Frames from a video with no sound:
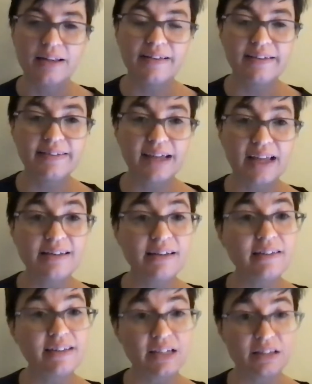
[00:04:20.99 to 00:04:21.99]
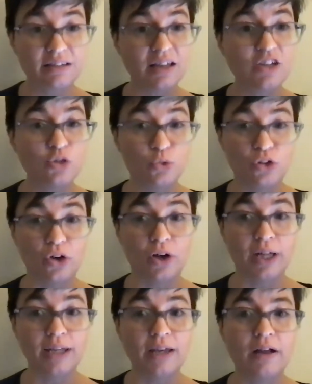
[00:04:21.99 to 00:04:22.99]
This sentence continues
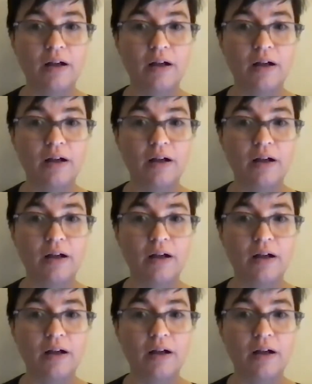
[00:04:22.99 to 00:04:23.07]
on